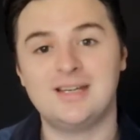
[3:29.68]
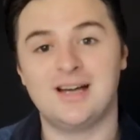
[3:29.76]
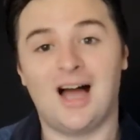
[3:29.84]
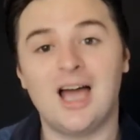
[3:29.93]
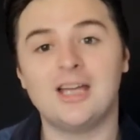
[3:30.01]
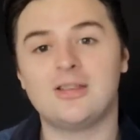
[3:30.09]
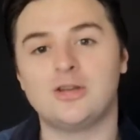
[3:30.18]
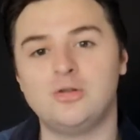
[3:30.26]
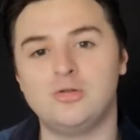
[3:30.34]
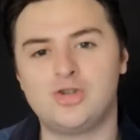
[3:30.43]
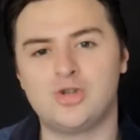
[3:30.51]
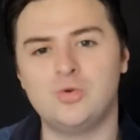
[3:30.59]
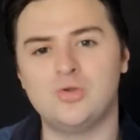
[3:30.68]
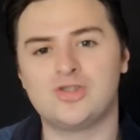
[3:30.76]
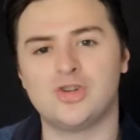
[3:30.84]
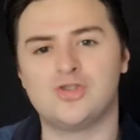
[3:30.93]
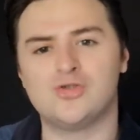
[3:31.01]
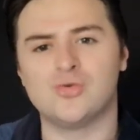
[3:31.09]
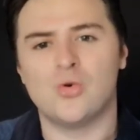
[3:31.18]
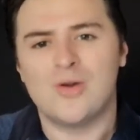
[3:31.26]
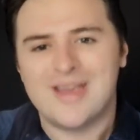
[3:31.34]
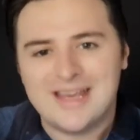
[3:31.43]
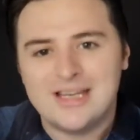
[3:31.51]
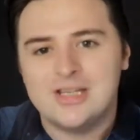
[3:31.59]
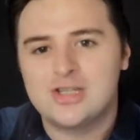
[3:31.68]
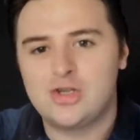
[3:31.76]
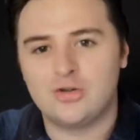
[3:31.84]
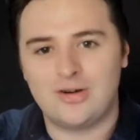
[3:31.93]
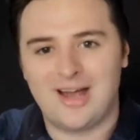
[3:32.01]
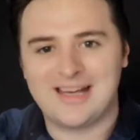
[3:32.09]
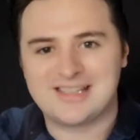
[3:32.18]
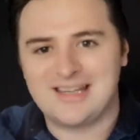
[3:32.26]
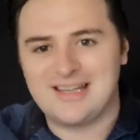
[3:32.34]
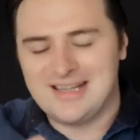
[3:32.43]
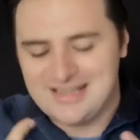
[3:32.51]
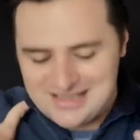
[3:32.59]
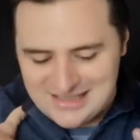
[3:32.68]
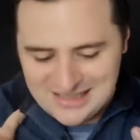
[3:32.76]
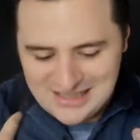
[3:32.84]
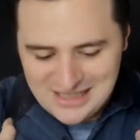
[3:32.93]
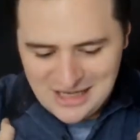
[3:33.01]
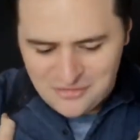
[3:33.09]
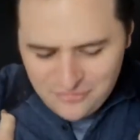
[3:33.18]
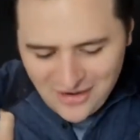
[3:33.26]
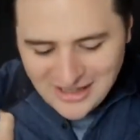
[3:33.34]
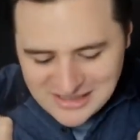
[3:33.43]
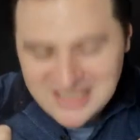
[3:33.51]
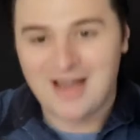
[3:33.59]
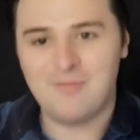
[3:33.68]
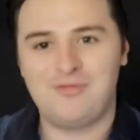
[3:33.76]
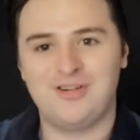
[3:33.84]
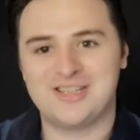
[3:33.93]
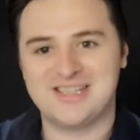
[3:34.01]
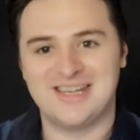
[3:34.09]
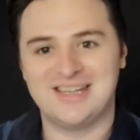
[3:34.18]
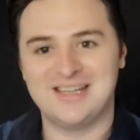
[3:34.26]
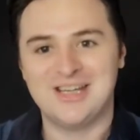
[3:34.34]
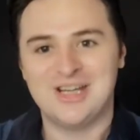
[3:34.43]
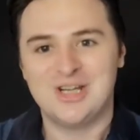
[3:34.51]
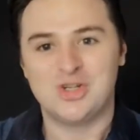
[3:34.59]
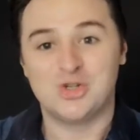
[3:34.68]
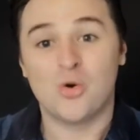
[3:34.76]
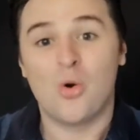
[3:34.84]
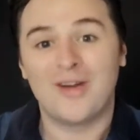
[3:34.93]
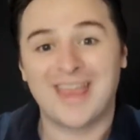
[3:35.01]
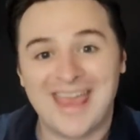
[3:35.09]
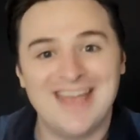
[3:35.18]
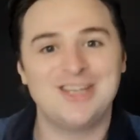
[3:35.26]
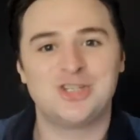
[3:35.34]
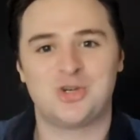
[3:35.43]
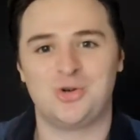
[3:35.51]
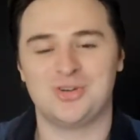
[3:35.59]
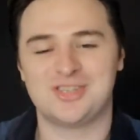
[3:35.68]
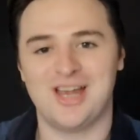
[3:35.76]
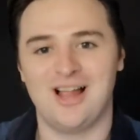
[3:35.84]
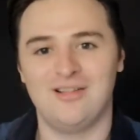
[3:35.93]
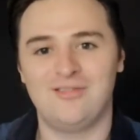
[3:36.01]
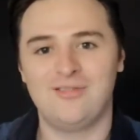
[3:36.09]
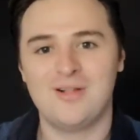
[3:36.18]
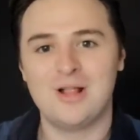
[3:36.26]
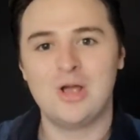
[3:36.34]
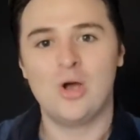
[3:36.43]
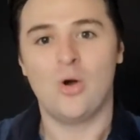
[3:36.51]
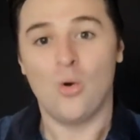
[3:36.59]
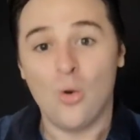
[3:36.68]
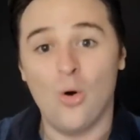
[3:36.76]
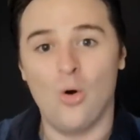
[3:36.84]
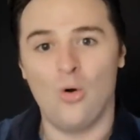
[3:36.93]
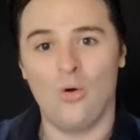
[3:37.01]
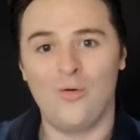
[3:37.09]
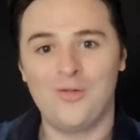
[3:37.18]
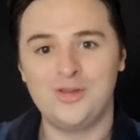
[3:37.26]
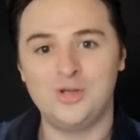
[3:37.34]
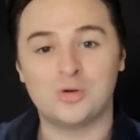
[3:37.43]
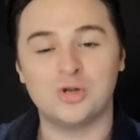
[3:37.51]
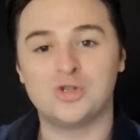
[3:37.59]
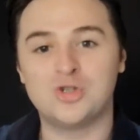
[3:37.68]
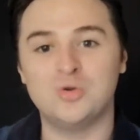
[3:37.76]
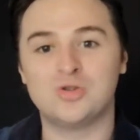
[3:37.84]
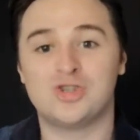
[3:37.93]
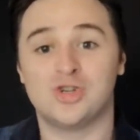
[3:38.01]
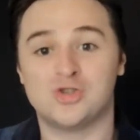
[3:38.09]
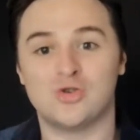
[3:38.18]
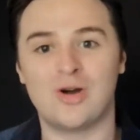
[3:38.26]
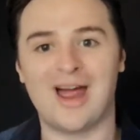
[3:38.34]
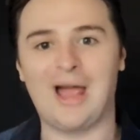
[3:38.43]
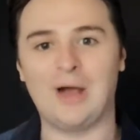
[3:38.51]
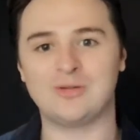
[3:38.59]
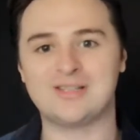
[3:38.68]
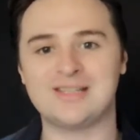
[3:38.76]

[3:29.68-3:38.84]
Either you choose to draw into your anxiety, find comfort in drawing into yourself, or you can choose to draw out,